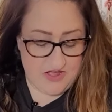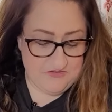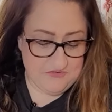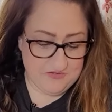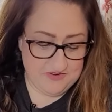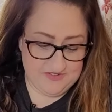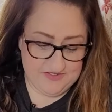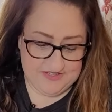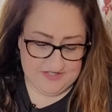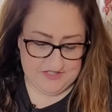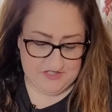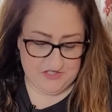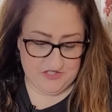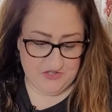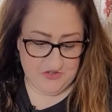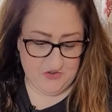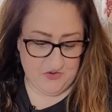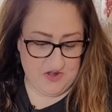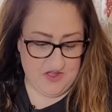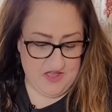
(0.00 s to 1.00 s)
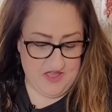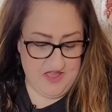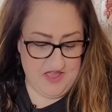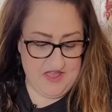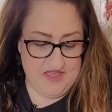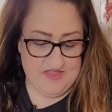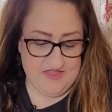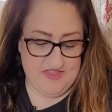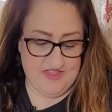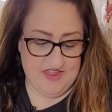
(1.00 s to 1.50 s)
I really do
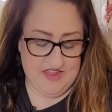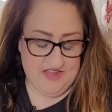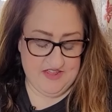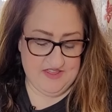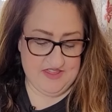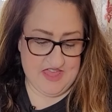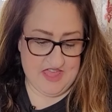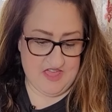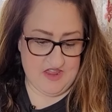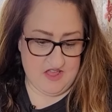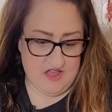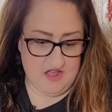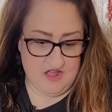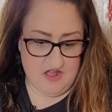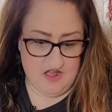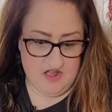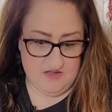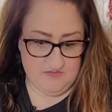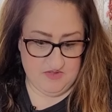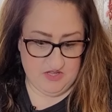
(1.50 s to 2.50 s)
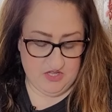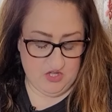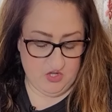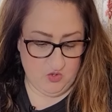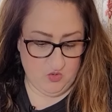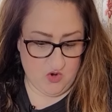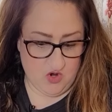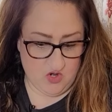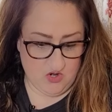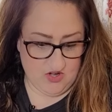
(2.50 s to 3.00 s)
think that um,
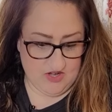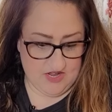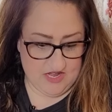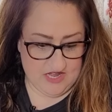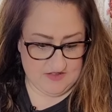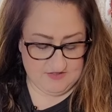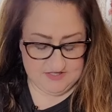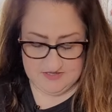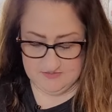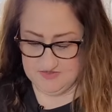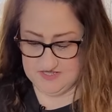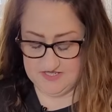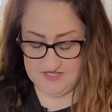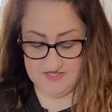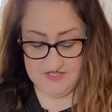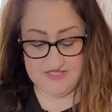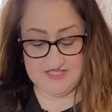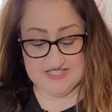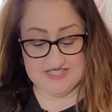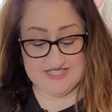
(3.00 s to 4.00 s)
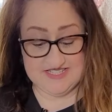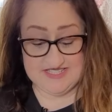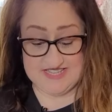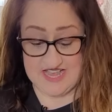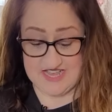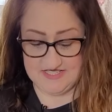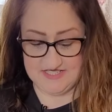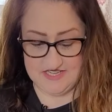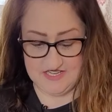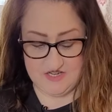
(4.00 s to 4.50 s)
you are going to have some
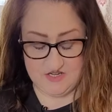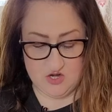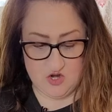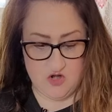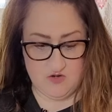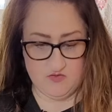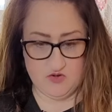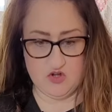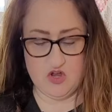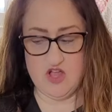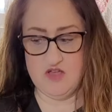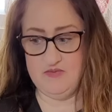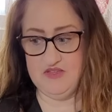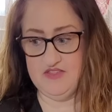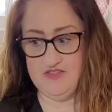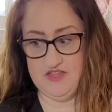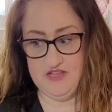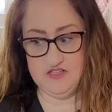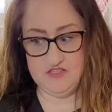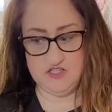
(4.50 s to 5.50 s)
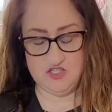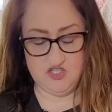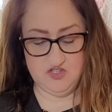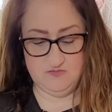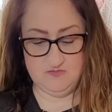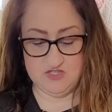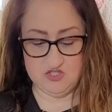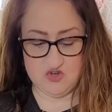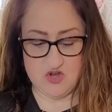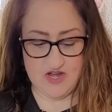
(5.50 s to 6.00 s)
success in overcoming things that
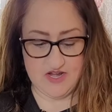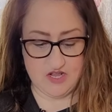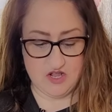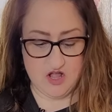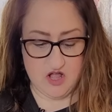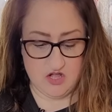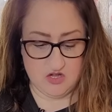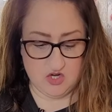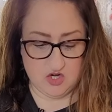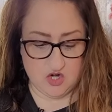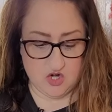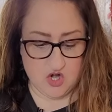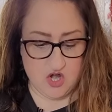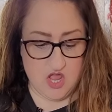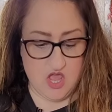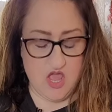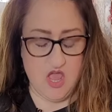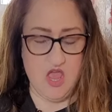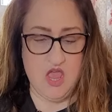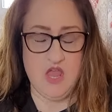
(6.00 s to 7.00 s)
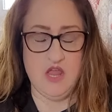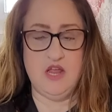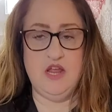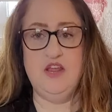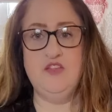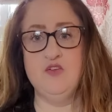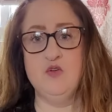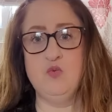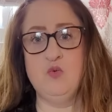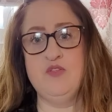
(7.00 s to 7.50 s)
you've been trying to conquer,
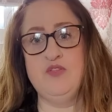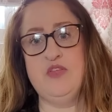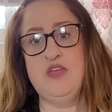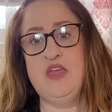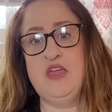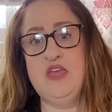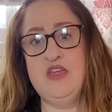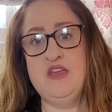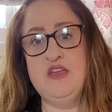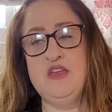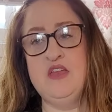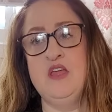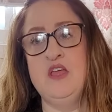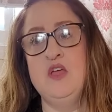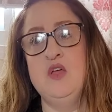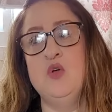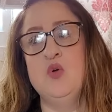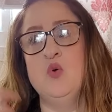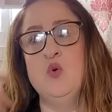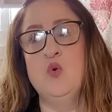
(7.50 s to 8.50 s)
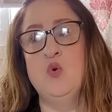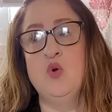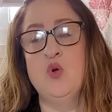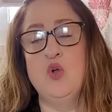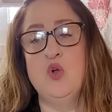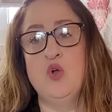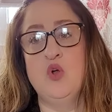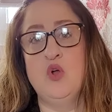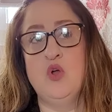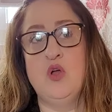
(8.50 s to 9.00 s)
either within
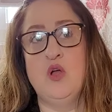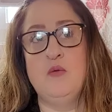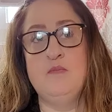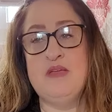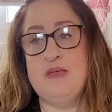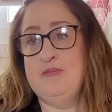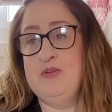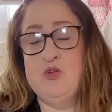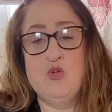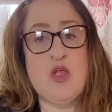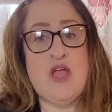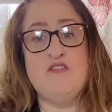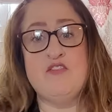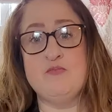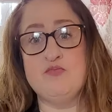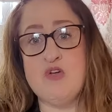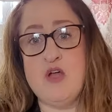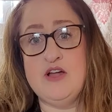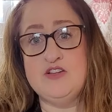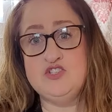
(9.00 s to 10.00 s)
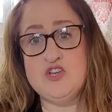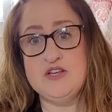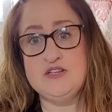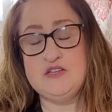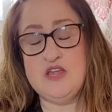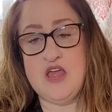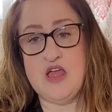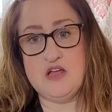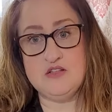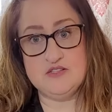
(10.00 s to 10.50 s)
or maybe you have a
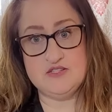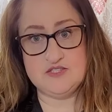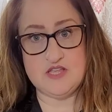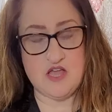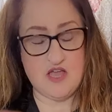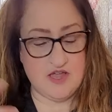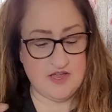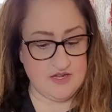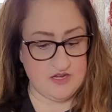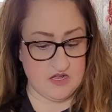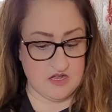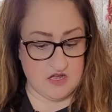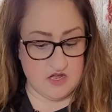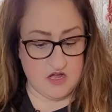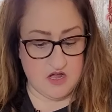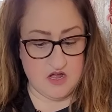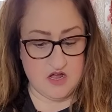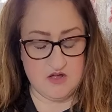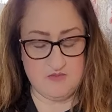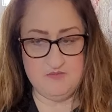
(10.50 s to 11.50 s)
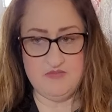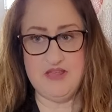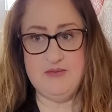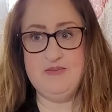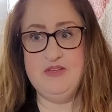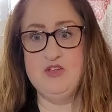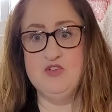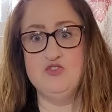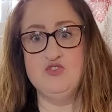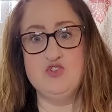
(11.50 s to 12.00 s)
project outside. Uh,
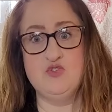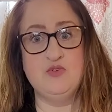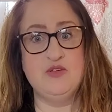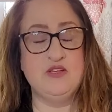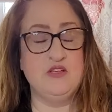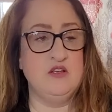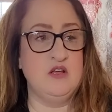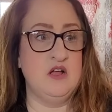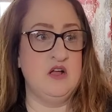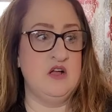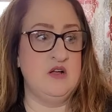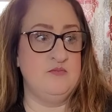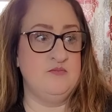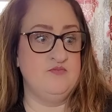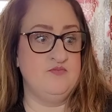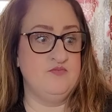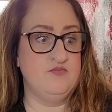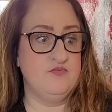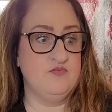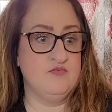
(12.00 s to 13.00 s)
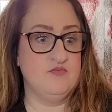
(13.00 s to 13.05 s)
maybe you're doing um,